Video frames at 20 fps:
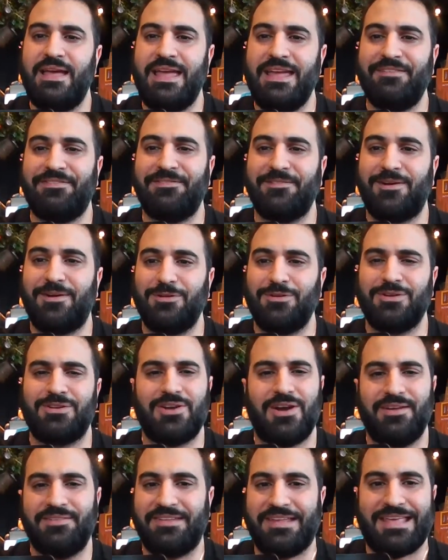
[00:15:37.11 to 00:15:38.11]
If not, look
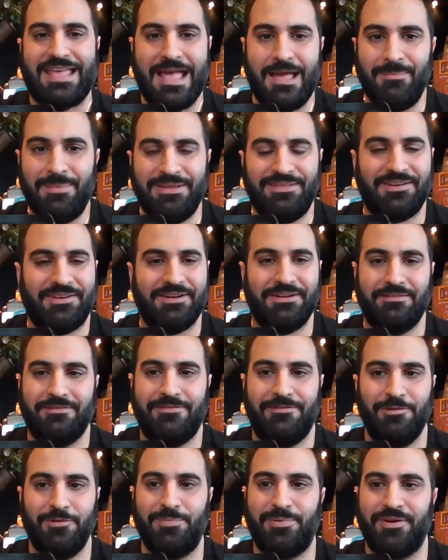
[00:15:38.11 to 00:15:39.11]
guys, it can be done in a
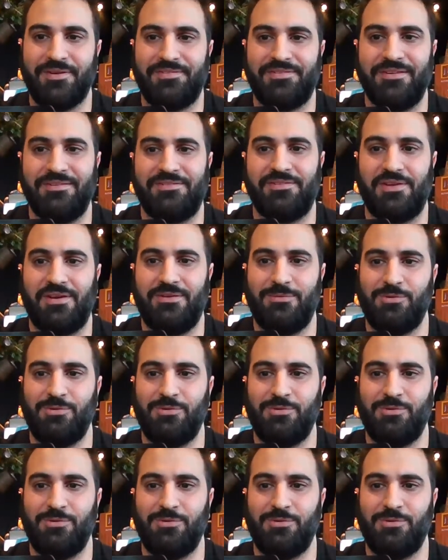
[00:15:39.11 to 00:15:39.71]
food processor.